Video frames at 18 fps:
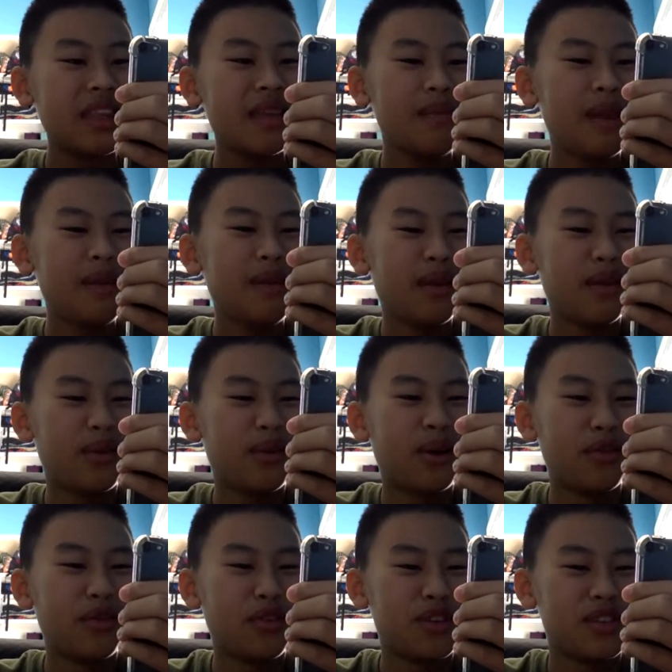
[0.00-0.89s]
may be
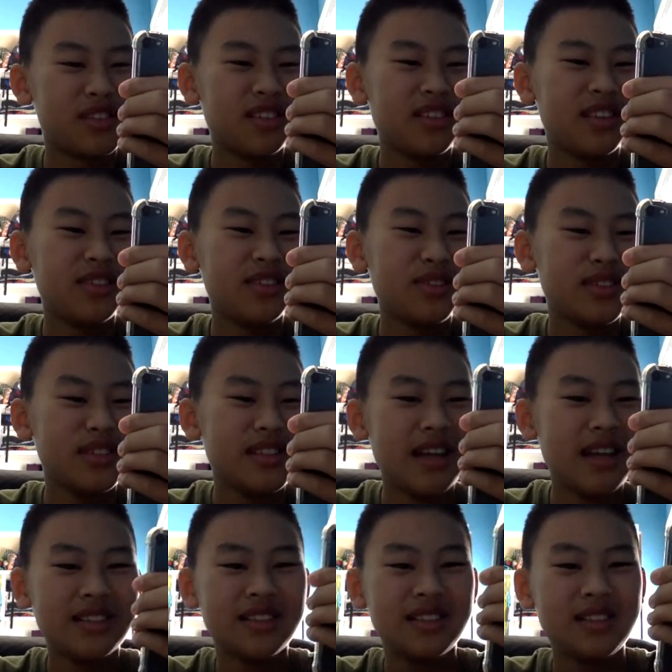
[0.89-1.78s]
required for certain
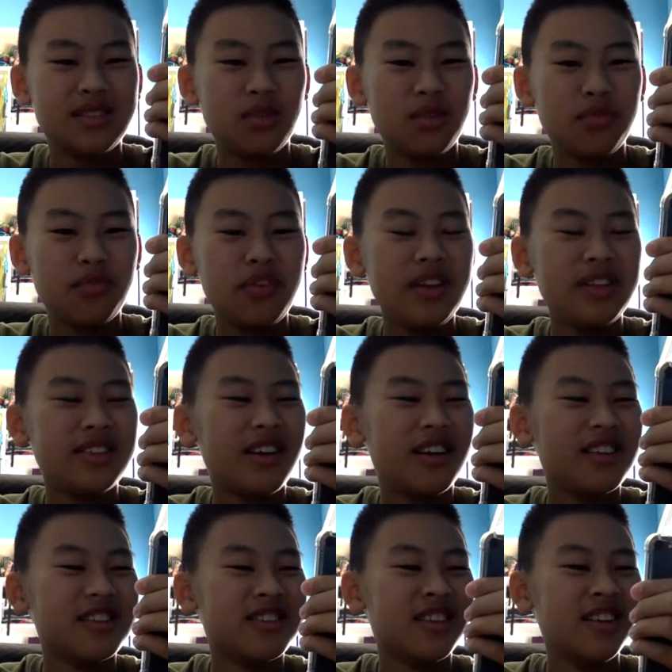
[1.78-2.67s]
transactions or
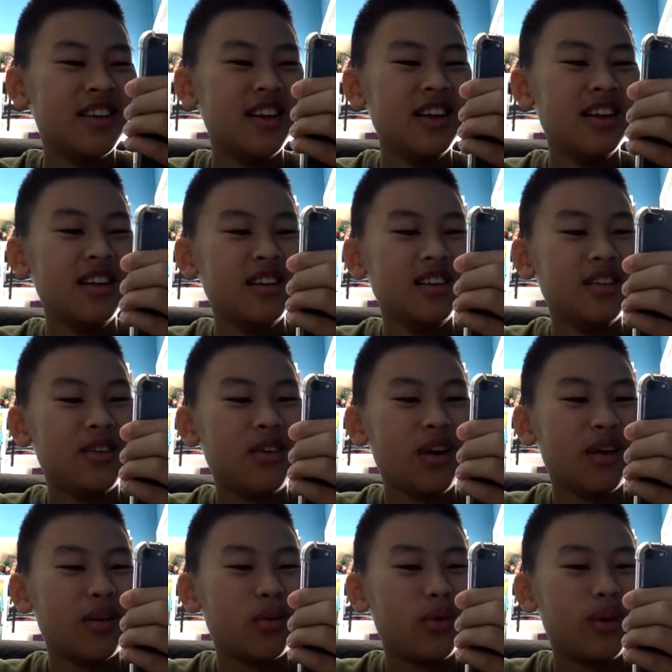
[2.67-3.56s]
features. You
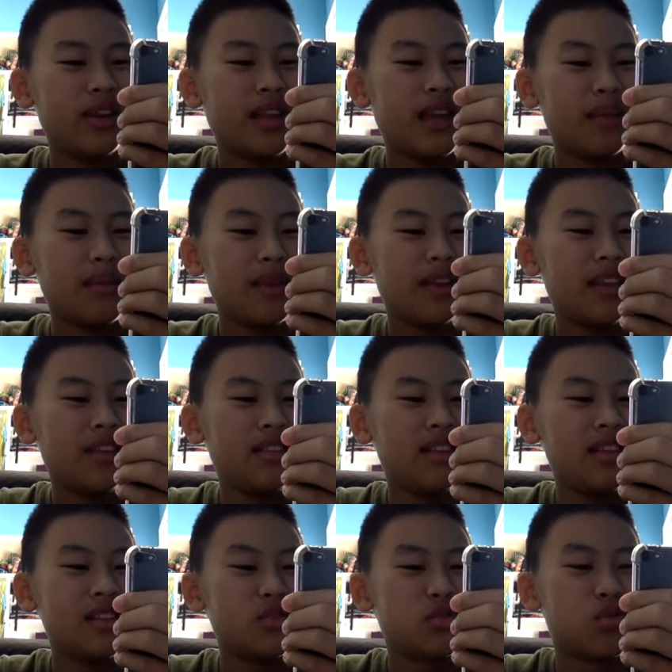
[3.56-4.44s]
agree that meeting
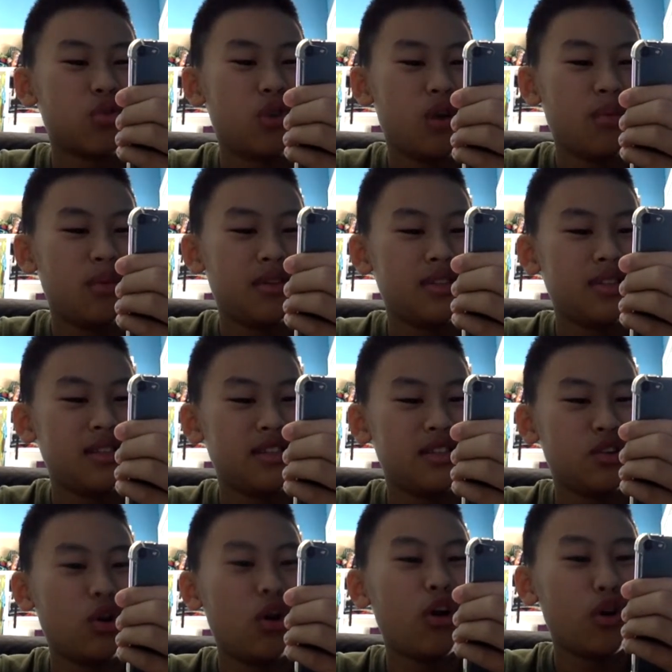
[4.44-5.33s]
these requirements is
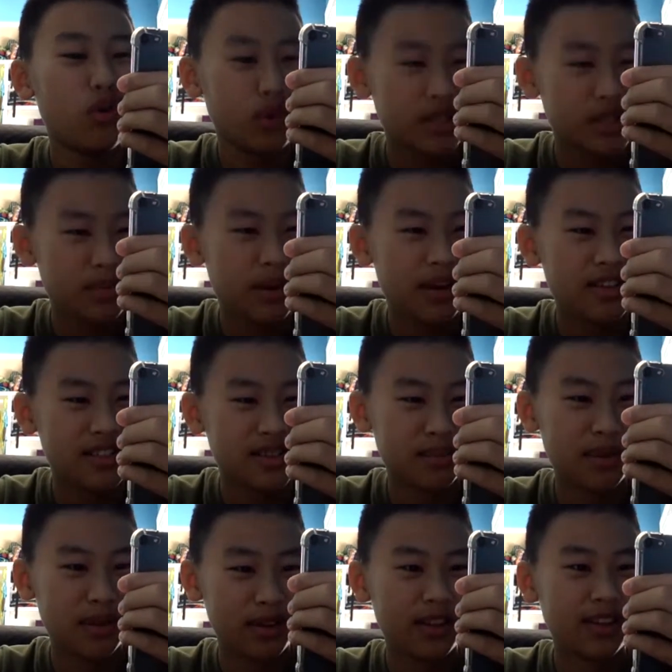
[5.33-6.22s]
your
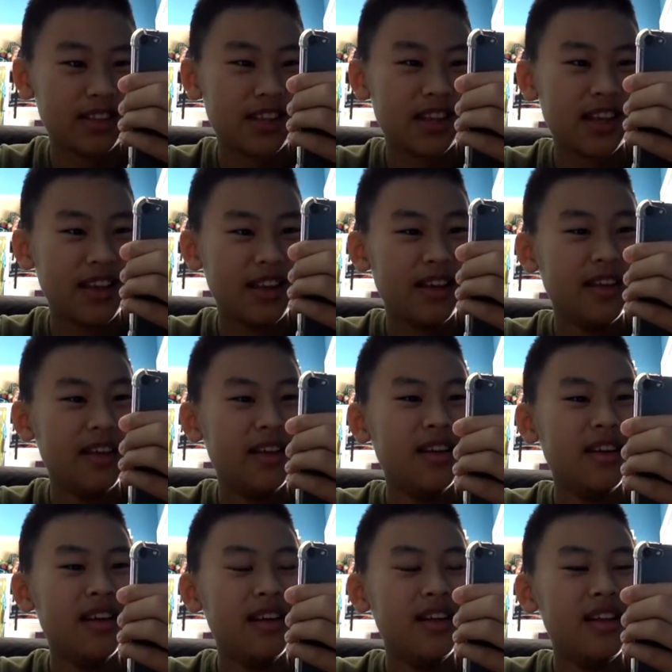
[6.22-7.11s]
responsibility.
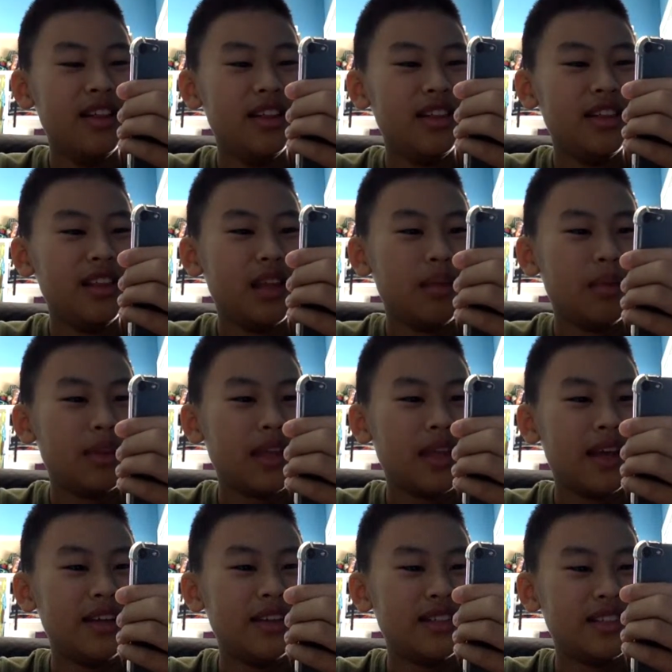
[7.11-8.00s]

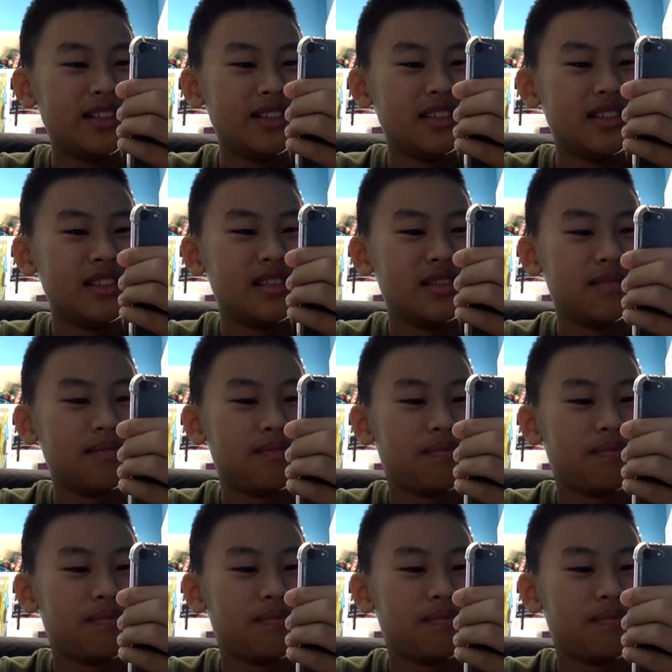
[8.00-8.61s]
Limitations